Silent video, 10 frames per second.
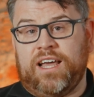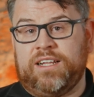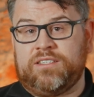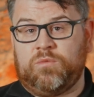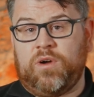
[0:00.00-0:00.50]

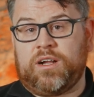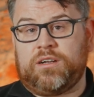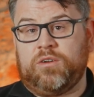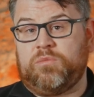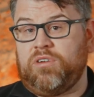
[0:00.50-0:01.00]
And is a
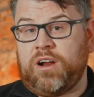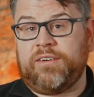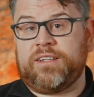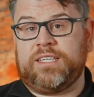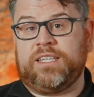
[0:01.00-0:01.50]
workload a
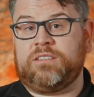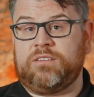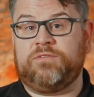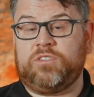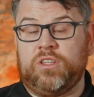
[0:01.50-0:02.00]
priority
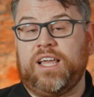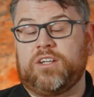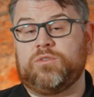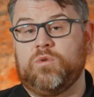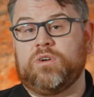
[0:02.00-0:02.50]
to the
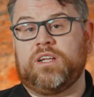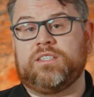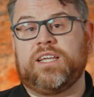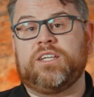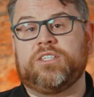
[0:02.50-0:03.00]
actual
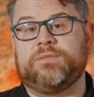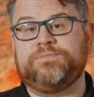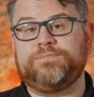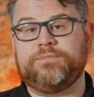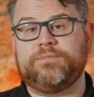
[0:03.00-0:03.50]

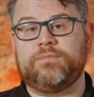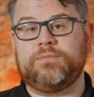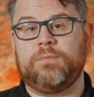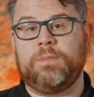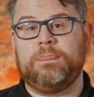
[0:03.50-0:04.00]
organisation?
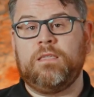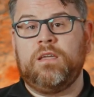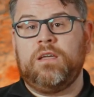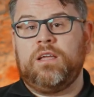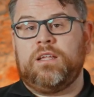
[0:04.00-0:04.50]

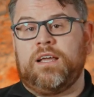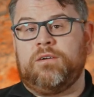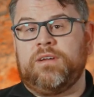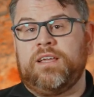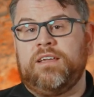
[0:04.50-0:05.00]

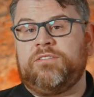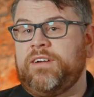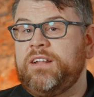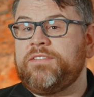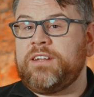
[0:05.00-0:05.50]
Now, if
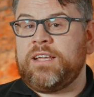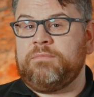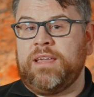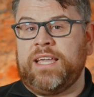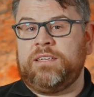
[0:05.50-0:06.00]
you're anything
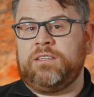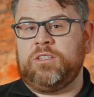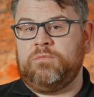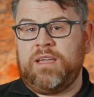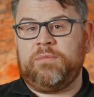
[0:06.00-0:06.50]
like me,
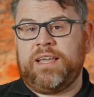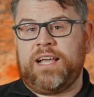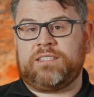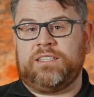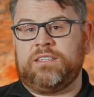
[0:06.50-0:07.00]
you may be
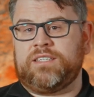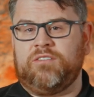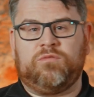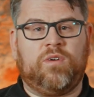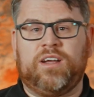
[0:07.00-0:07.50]
asking
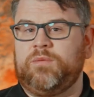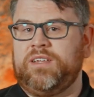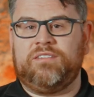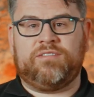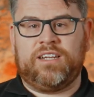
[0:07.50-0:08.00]
yourself, why do
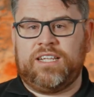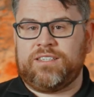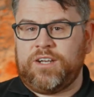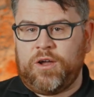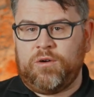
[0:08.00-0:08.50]
we even need
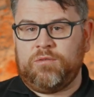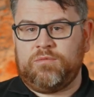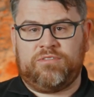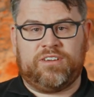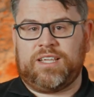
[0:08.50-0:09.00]
to
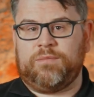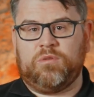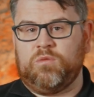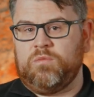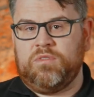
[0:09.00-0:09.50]
know, for
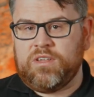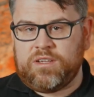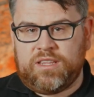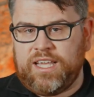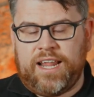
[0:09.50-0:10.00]
example,
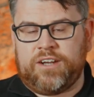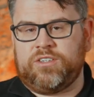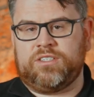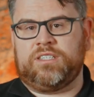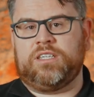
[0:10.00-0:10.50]
the
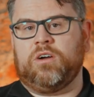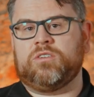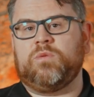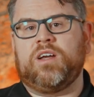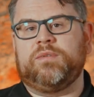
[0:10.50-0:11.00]
electricity
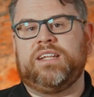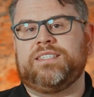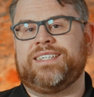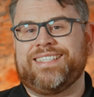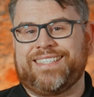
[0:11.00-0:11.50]
costs? Why do we
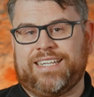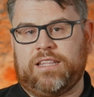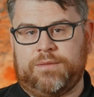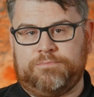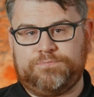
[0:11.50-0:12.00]
need to
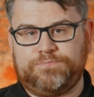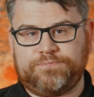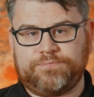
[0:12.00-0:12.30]
consider them?